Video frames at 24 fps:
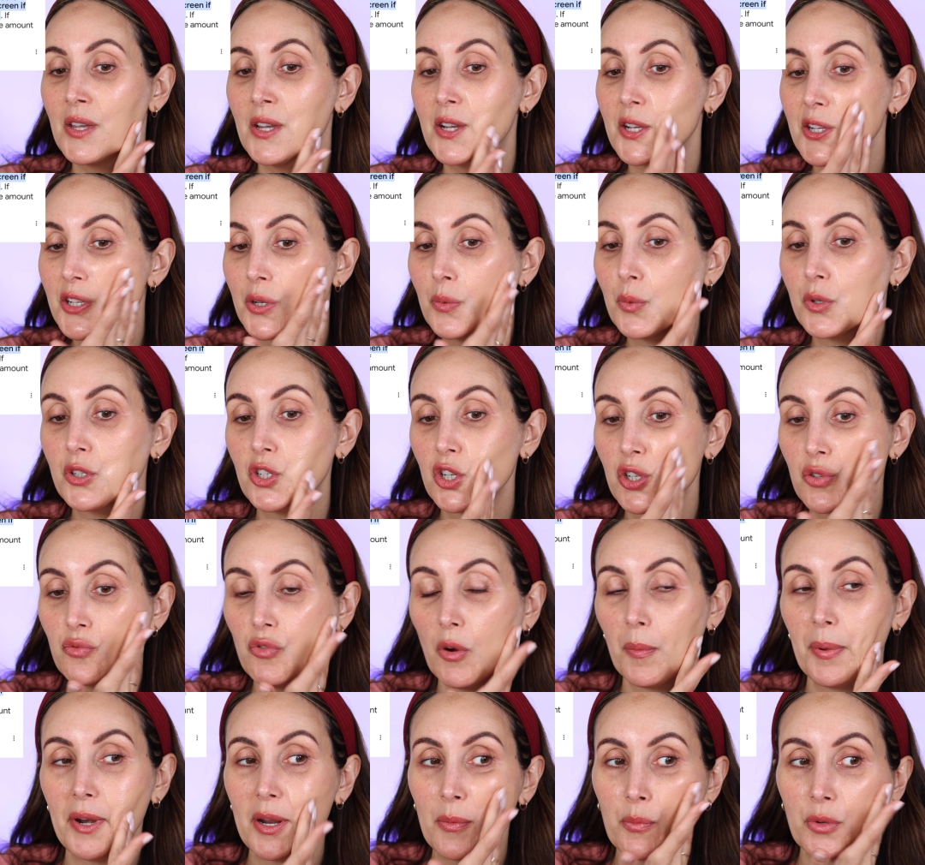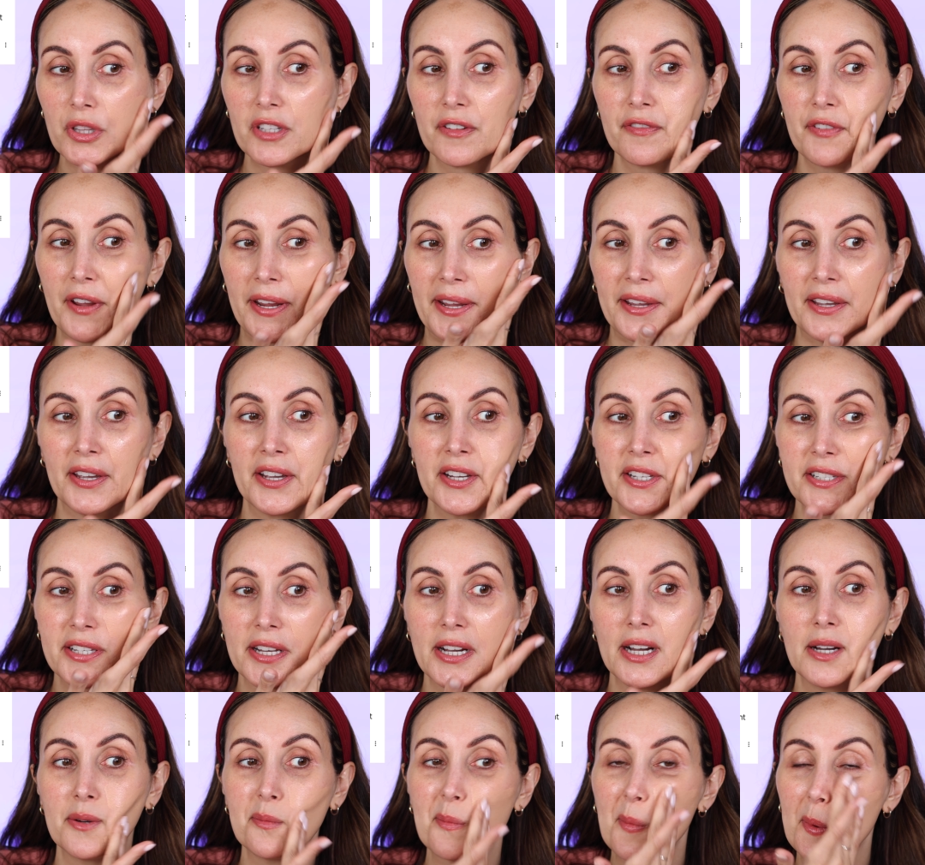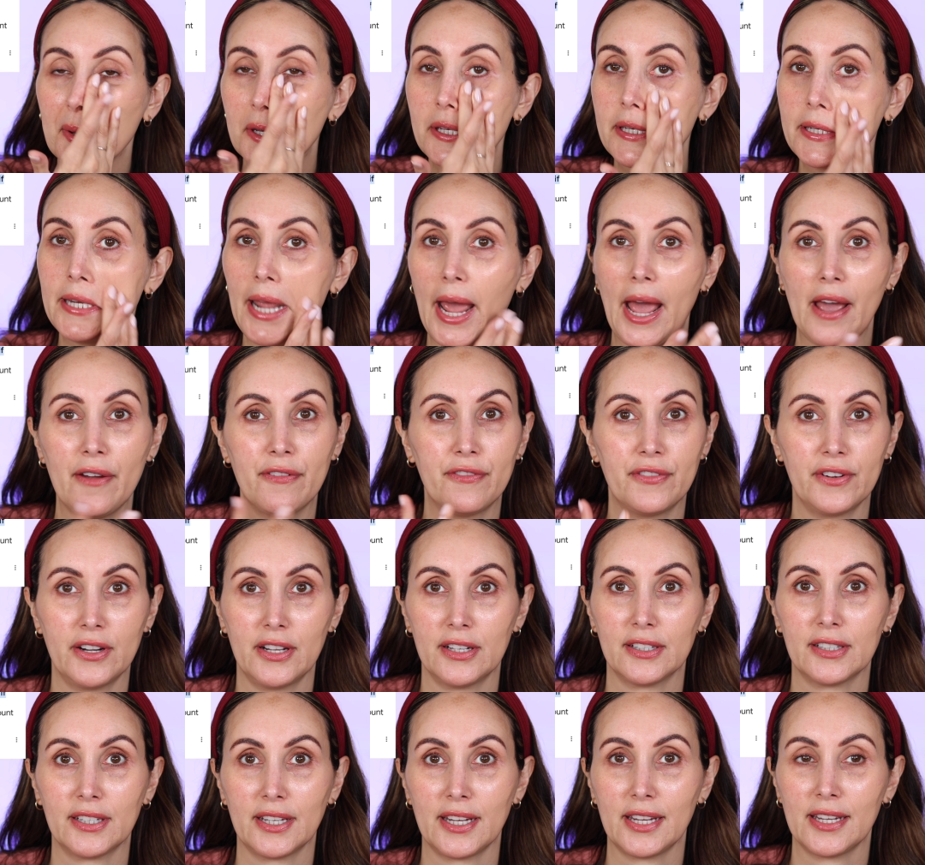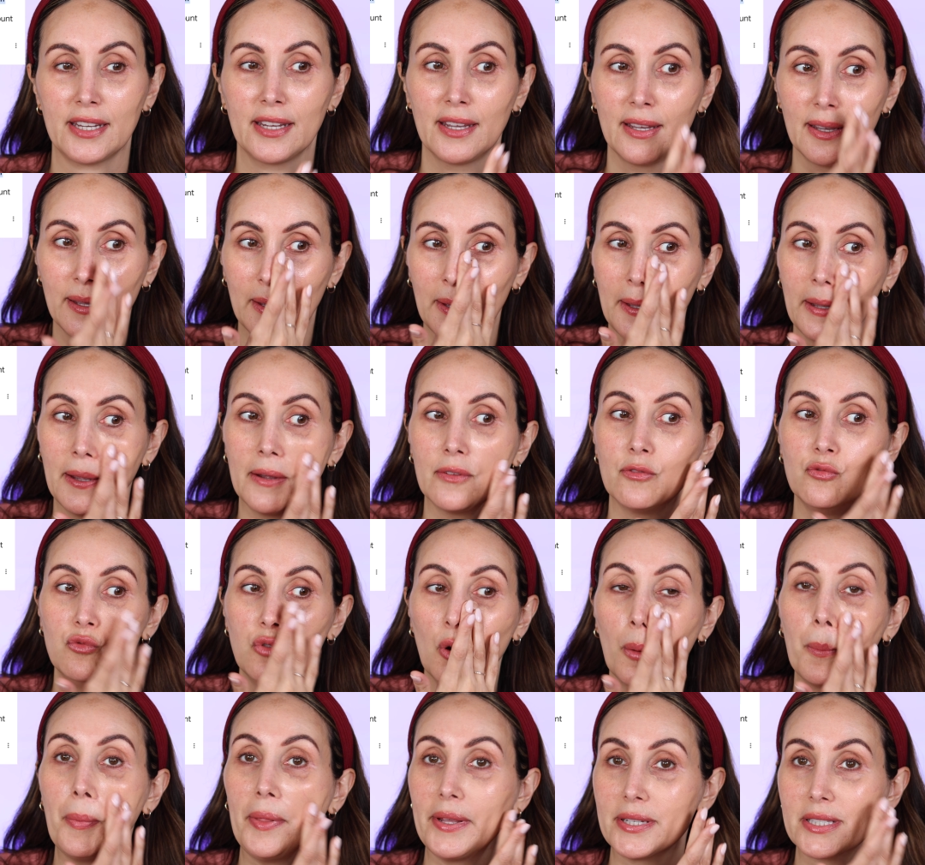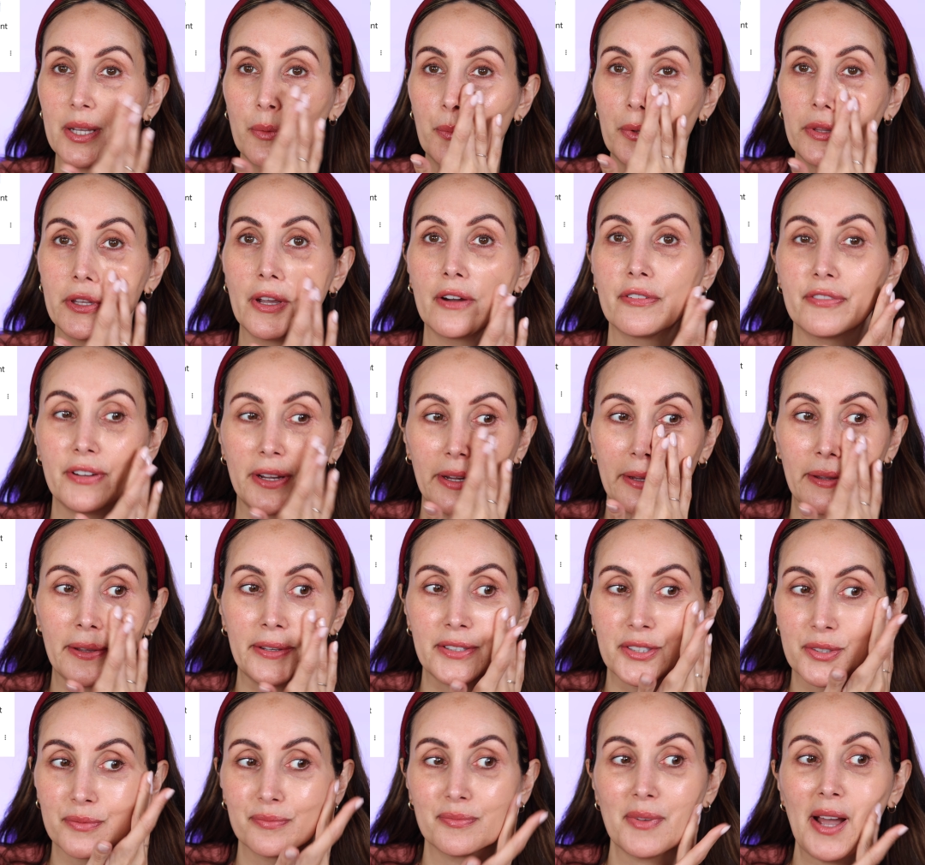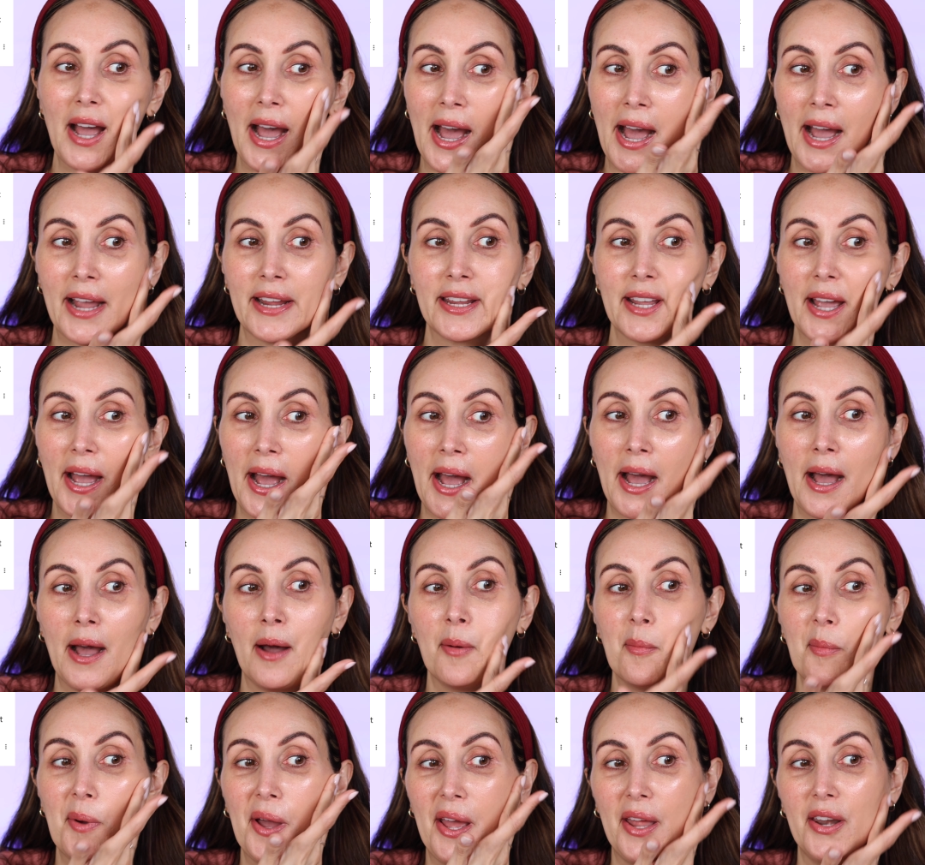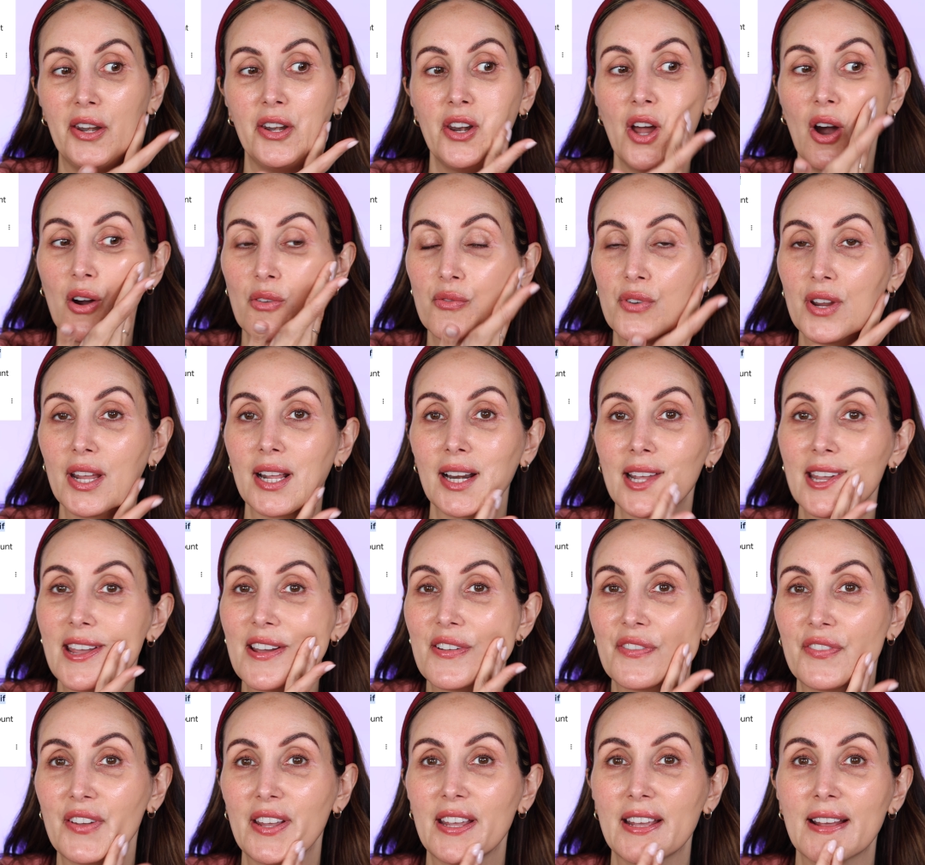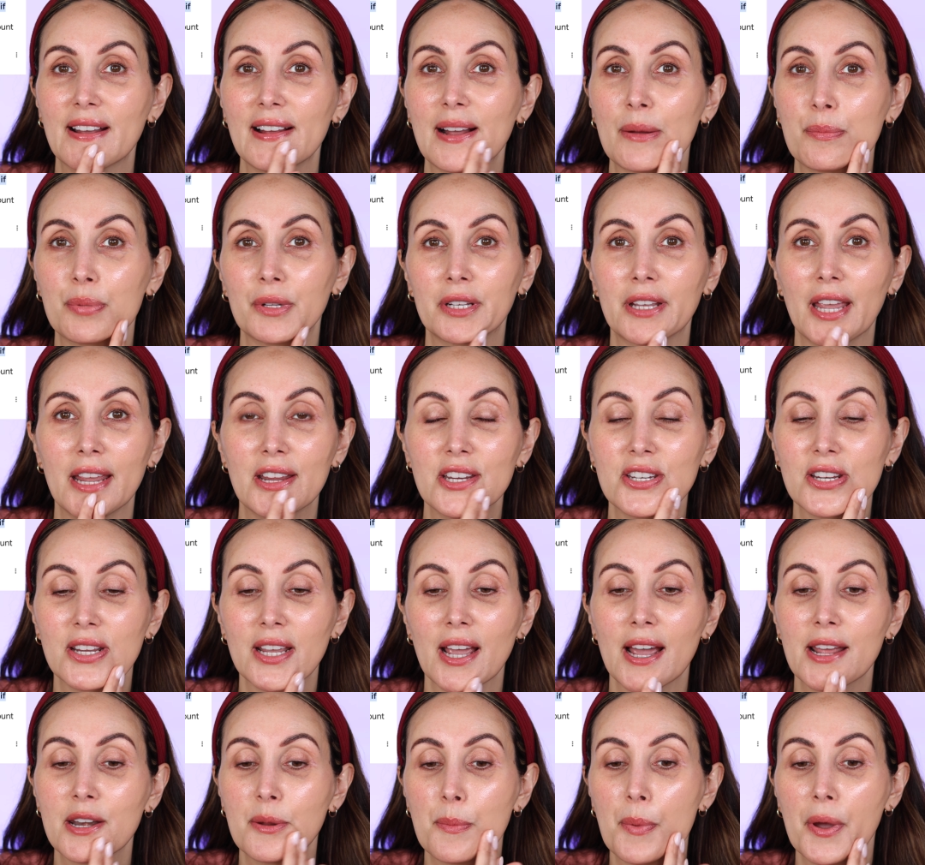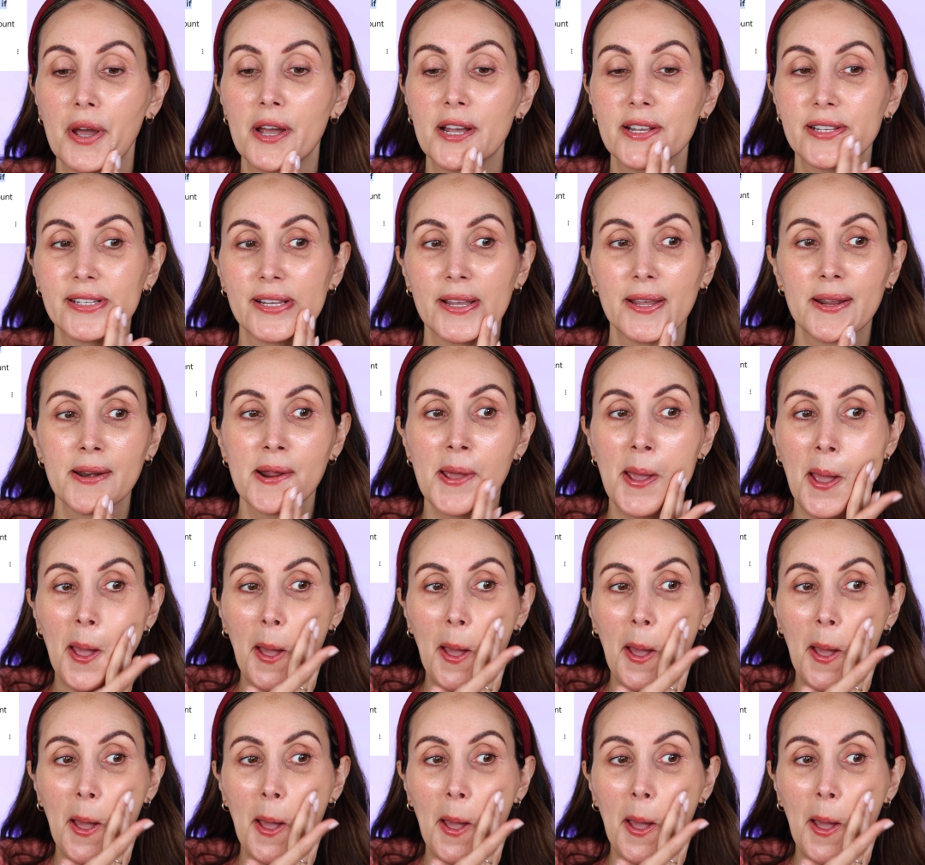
So we'll just rub it in with the fingers. Definitely rub this in with your fingers. I am not really a finger application kind of person.